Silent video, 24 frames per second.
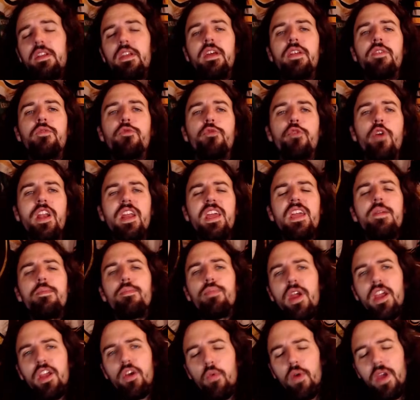in. Freddie,
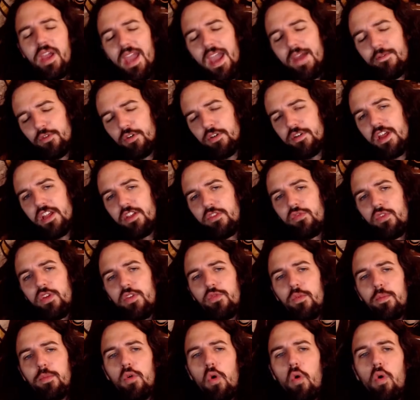breakaway. After a nice feed
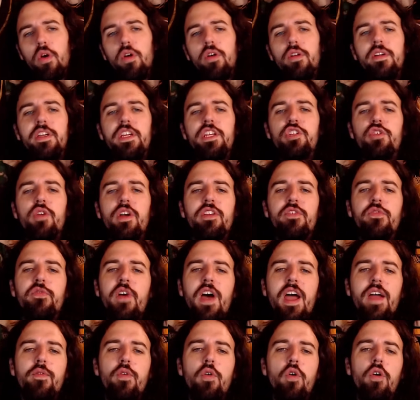from Coyle, he tries
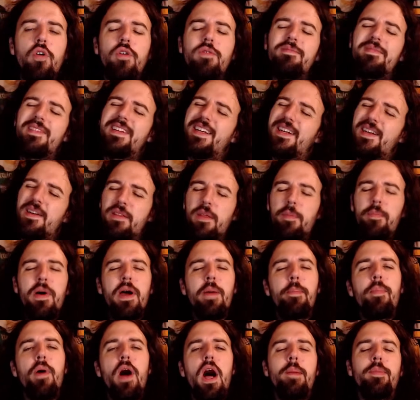5-hole. The
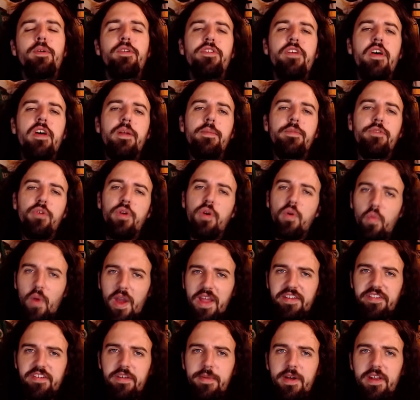puck bobbles on him, so he
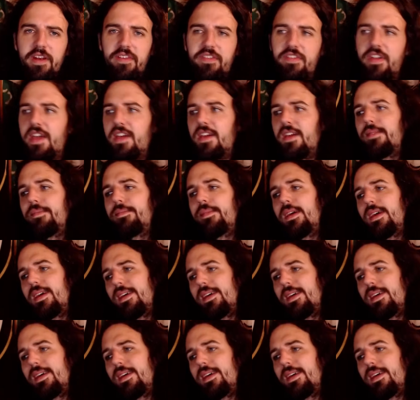wastes about a second.